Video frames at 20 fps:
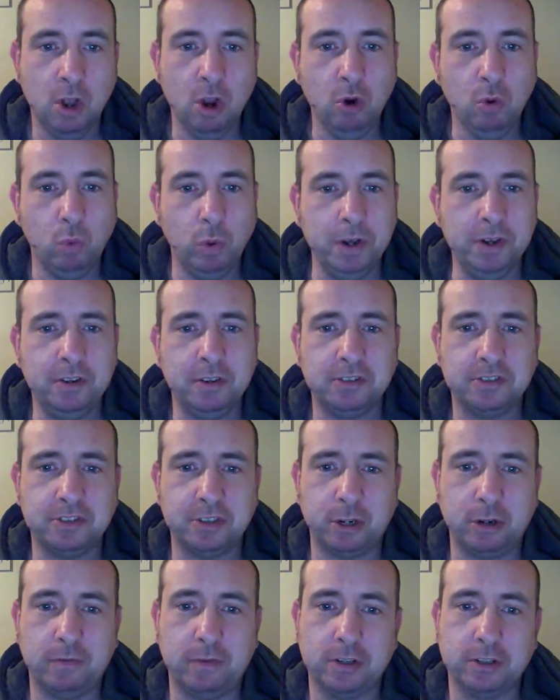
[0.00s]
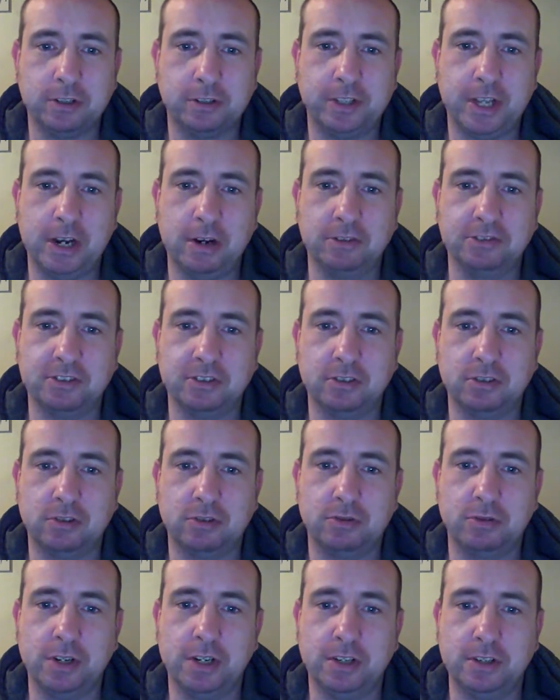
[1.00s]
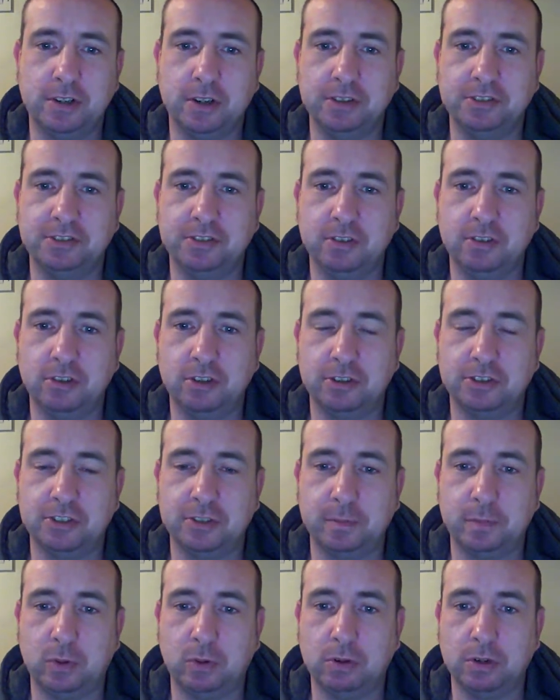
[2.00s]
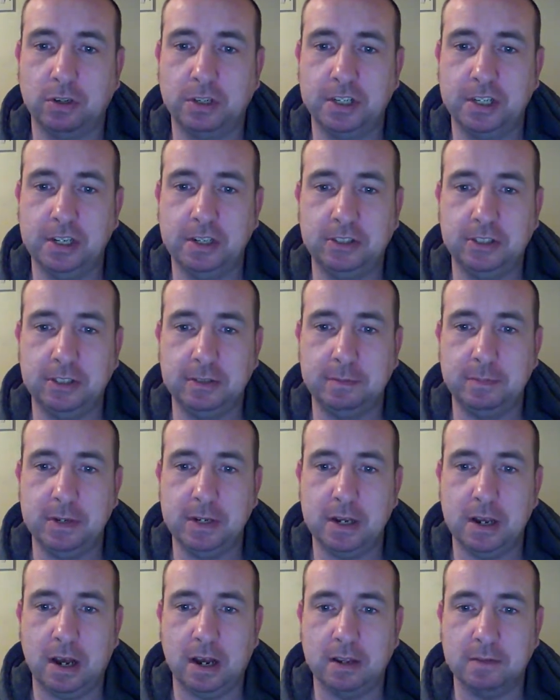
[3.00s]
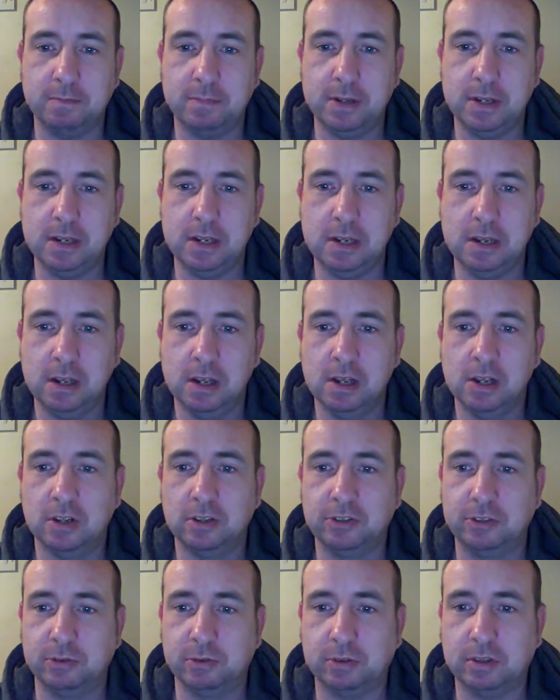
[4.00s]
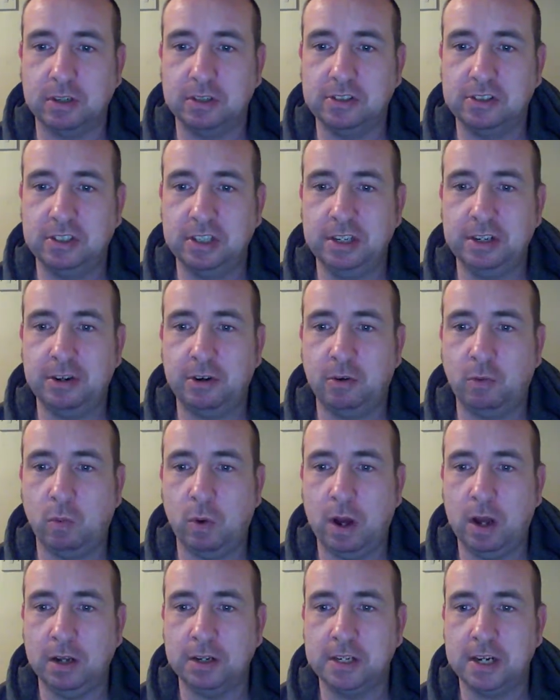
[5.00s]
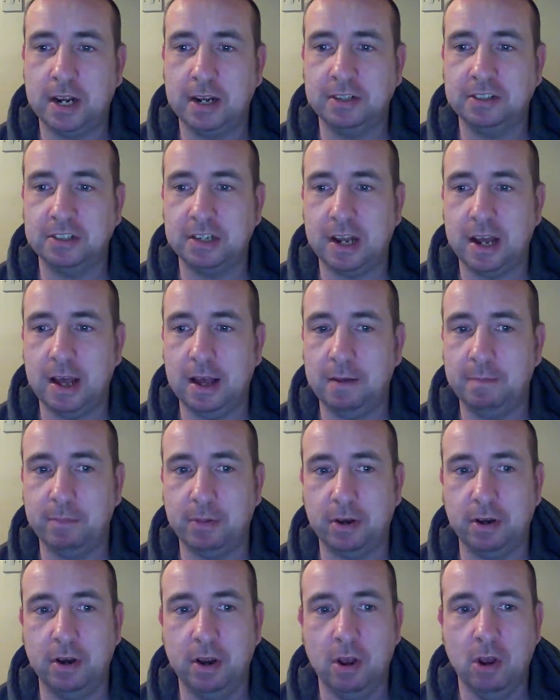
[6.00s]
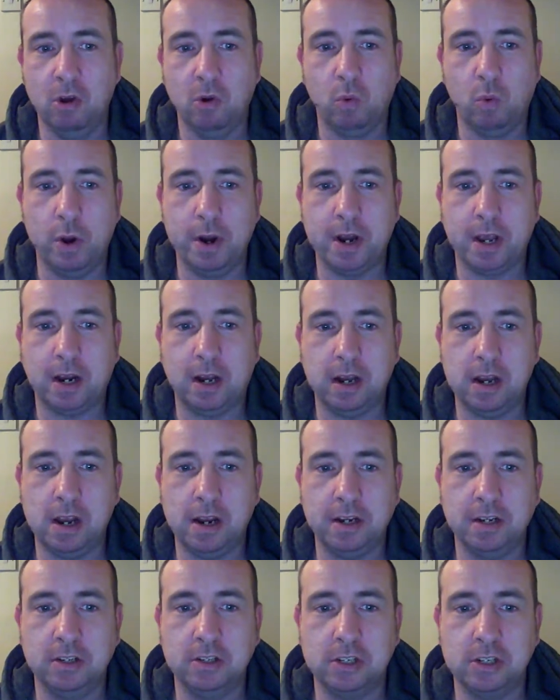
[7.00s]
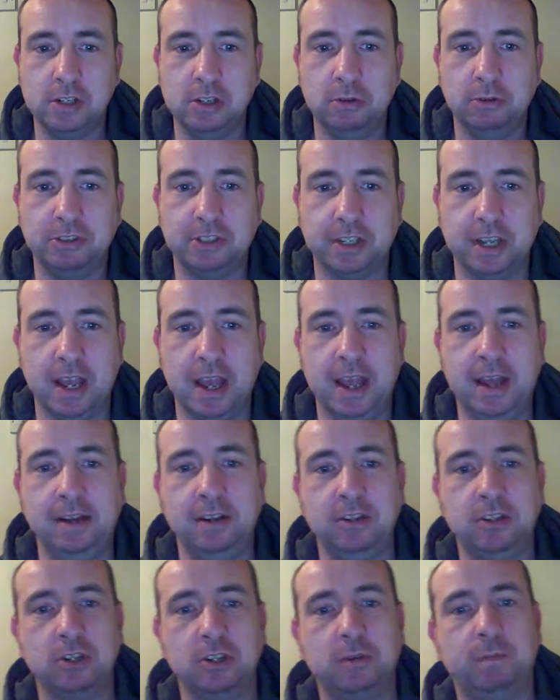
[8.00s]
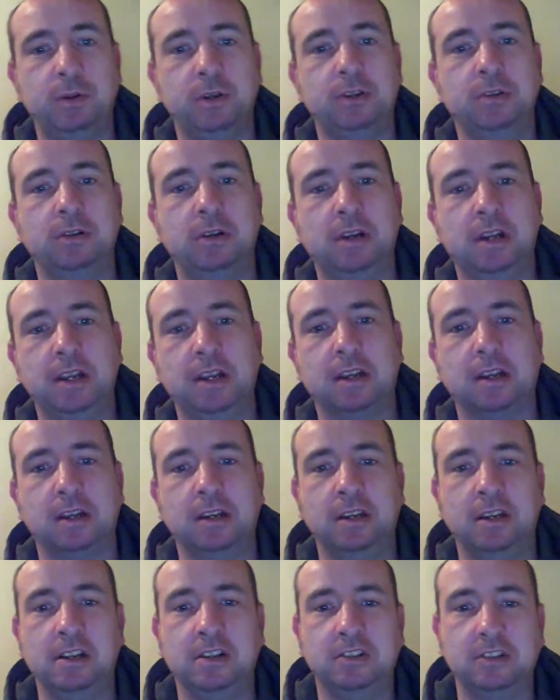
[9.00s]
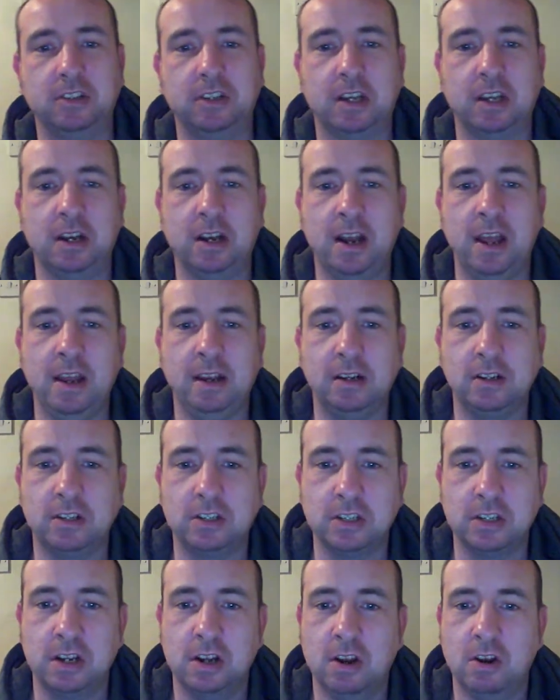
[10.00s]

Windows Server 2003 doesn't just support TCP/IP, so consider what has to happen when a client using NWLink needs to connect